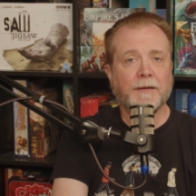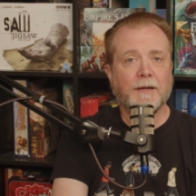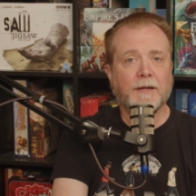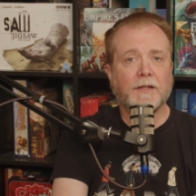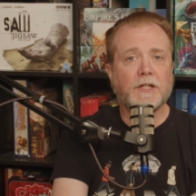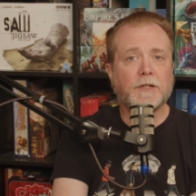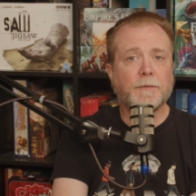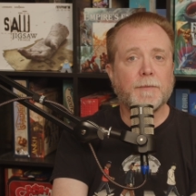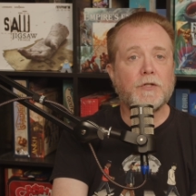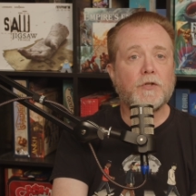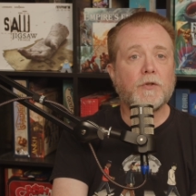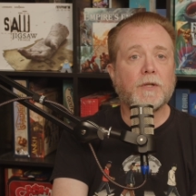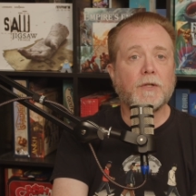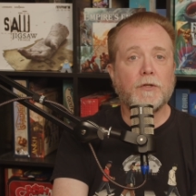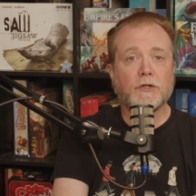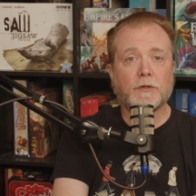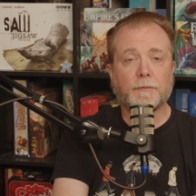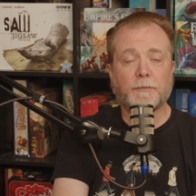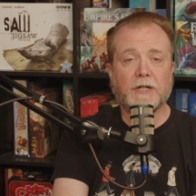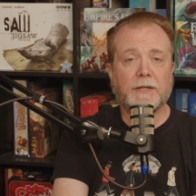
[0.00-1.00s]
This means you can
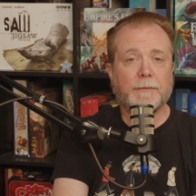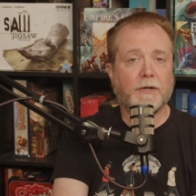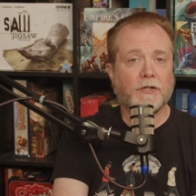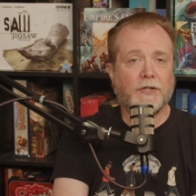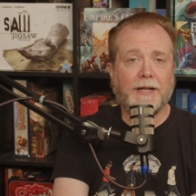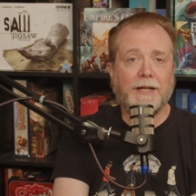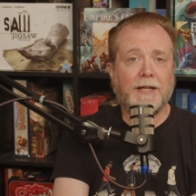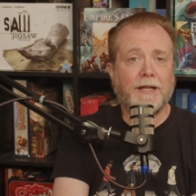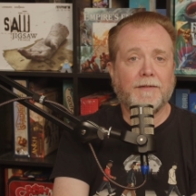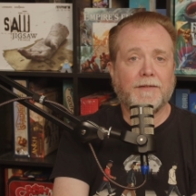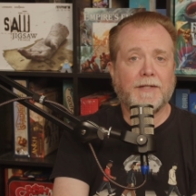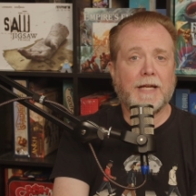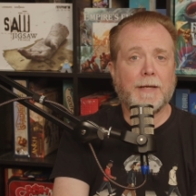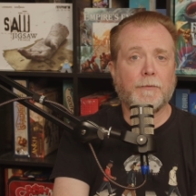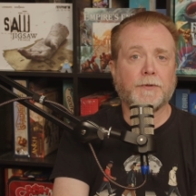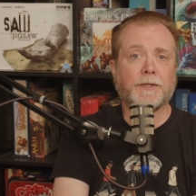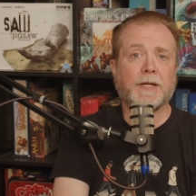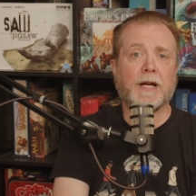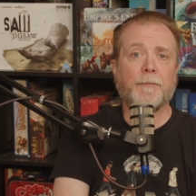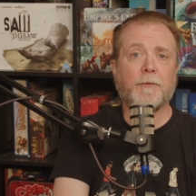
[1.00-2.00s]
use pretty much any
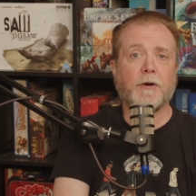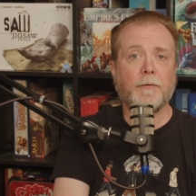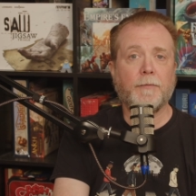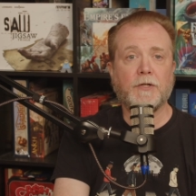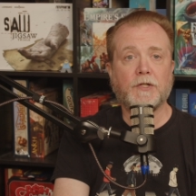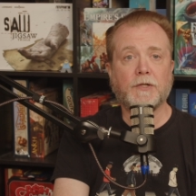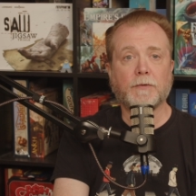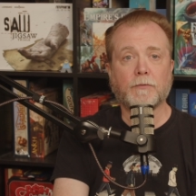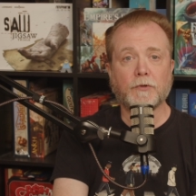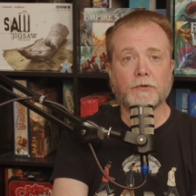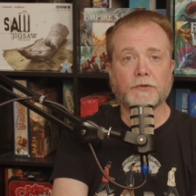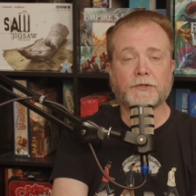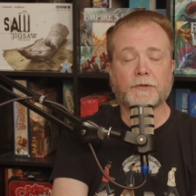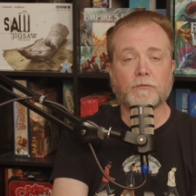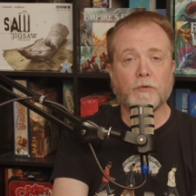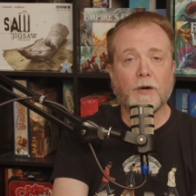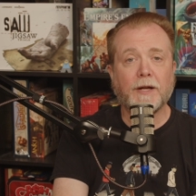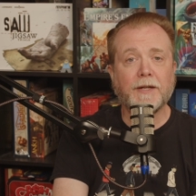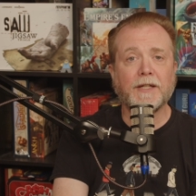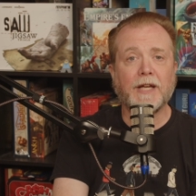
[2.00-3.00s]
tabletop RPG rules to
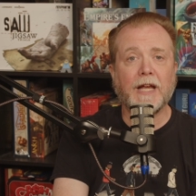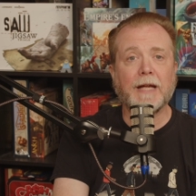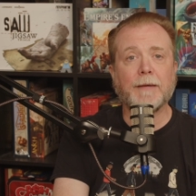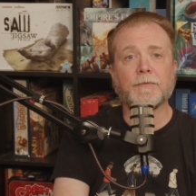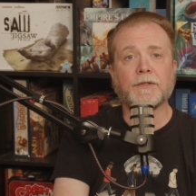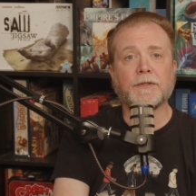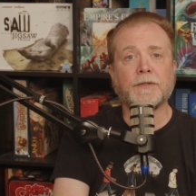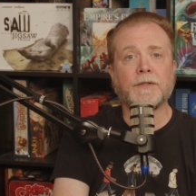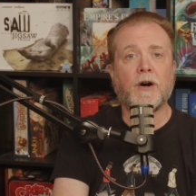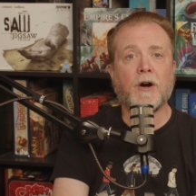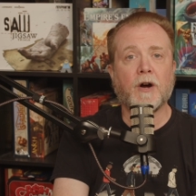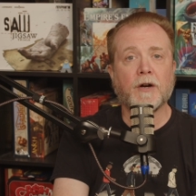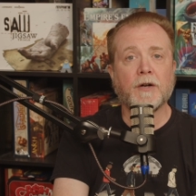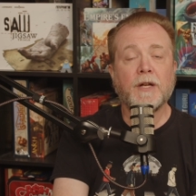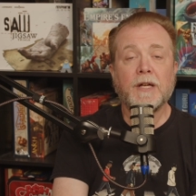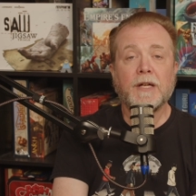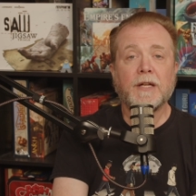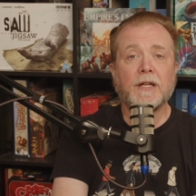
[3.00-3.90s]
run games in Harn,